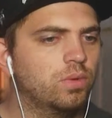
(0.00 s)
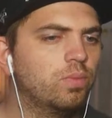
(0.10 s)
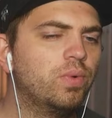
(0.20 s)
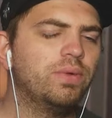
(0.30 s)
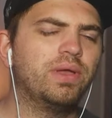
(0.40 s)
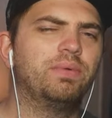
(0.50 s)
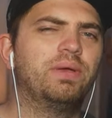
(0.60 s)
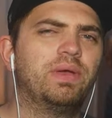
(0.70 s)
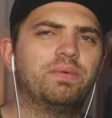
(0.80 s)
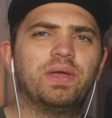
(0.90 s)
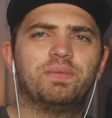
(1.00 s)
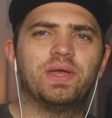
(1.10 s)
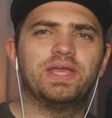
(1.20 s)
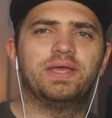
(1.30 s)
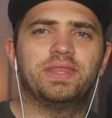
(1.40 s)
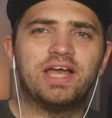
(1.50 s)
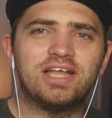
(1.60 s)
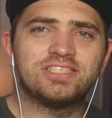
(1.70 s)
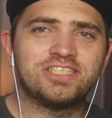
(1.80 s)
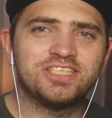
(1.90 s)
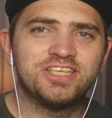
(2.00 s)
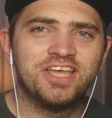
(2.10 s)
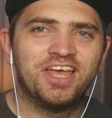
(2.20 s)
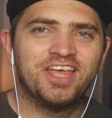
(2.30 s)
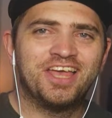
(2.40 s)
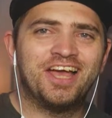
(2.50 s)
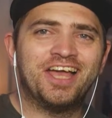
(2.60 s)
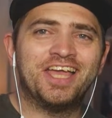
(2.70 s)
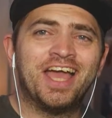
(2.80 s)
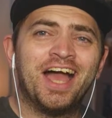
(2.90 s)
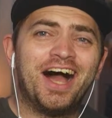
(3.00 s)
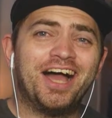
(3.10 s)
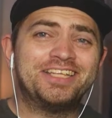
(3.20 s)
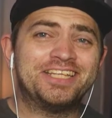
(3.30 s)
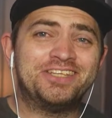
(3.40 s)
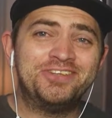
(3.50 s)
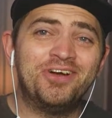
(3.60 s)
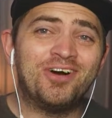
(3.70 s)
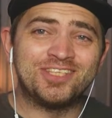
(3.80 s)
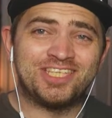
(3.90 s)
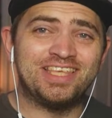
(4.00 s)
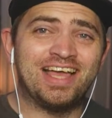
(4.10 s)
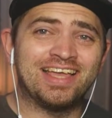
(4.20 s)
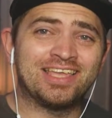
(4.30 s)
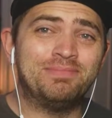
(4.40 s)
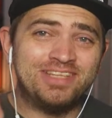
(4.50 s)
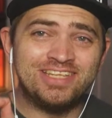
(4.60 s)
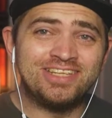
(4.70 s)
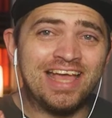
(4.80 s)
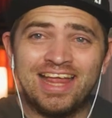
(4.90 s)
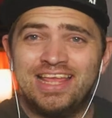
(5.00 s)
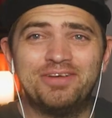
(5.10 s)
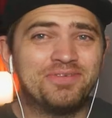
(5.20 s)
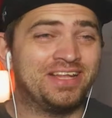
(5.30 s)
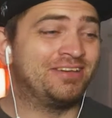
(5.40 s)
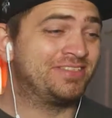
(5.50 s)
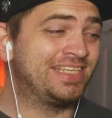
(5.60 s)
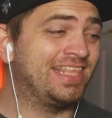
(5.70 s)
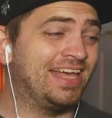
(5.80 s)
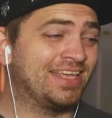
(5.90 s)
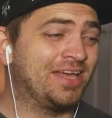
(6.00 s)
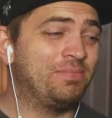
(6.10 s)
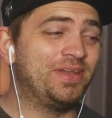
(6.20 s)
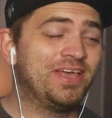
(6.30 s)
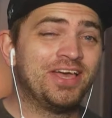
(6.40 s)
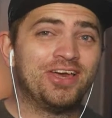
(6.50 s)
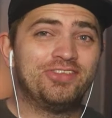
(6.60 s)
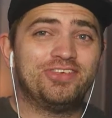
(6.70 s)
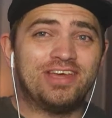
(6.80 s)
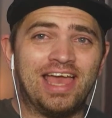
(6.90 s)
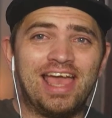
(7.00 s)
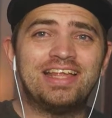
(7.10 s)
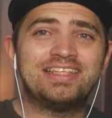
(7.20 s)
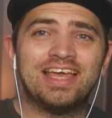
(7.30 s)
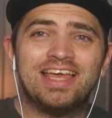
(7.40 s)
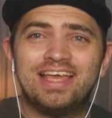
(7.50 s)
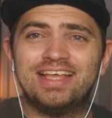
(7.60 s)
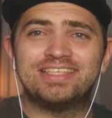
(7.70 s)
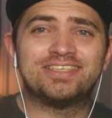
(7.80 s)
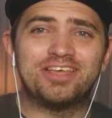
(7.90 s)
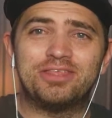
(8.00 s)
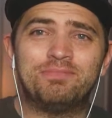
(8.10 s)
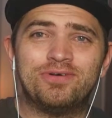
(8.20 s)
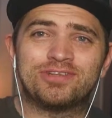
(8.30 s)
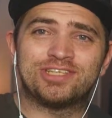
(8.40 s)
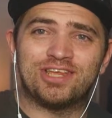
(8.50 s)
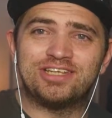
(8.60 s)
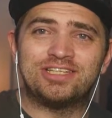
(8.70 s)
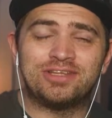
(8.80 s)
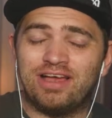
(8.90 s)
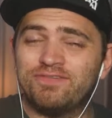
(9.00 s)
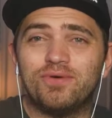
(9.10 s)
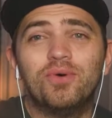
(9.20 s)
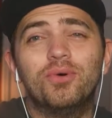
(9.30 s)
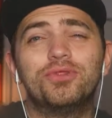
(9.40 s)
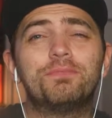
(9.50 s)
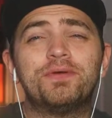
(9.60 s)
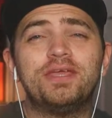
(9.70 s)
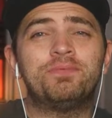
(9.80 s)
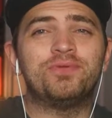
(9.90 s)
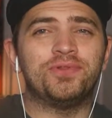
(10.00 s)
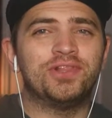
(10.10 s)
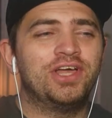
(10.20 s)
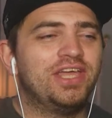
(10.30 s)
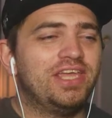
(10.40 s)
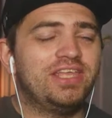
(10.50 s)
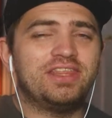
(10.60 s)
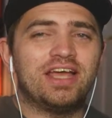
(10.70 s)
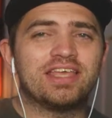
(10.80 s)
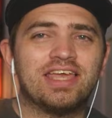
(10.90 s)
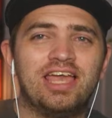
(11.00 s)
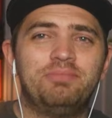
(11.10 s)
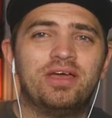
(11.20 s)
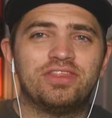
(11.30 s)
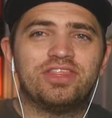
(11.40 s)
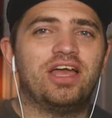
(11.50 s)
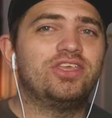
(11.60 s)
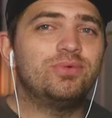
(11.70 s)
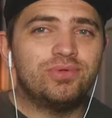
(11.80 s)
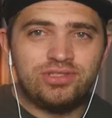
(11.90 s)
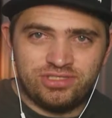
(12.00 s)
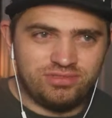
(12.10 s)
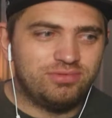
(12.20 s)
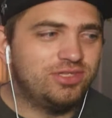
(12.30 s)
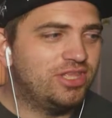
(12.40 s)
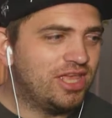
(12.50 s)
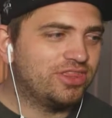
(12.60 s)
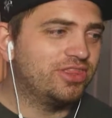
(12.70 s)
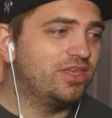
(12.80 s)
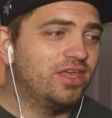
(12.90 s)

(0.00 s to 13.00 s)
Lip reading: Wait. That's... I did not see that coming. Did anyone else see that coming? The head inside the book decided to have all the people in that game that the